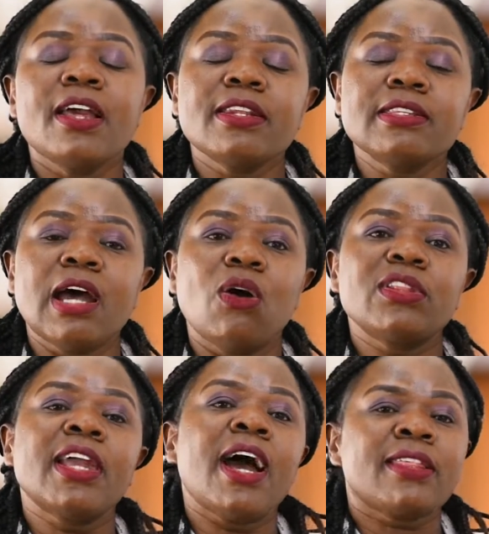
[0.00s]
Now,
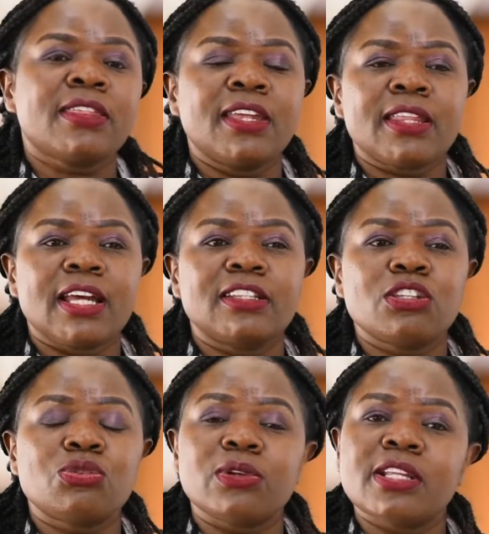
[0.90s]
the other thing that the
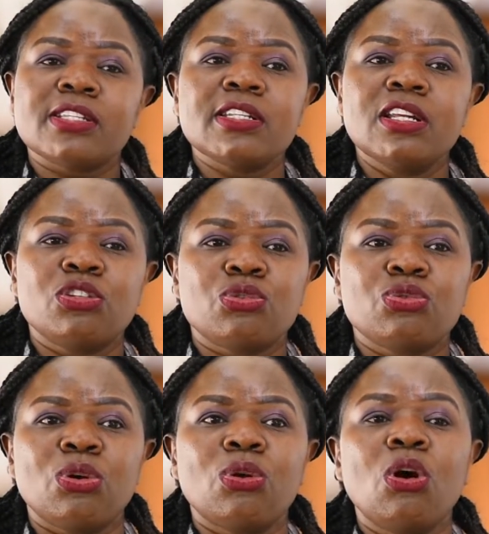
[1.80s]
students need
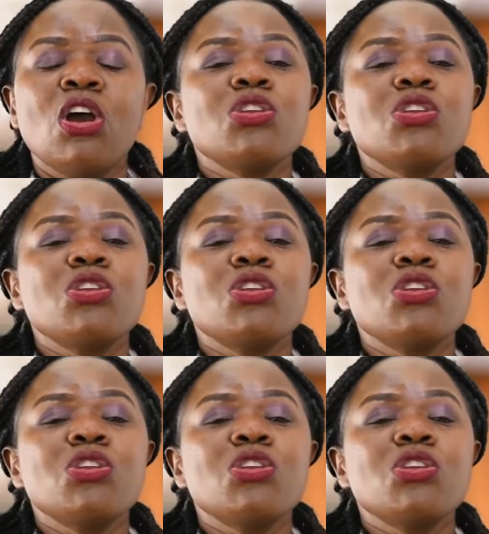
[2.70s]
to know,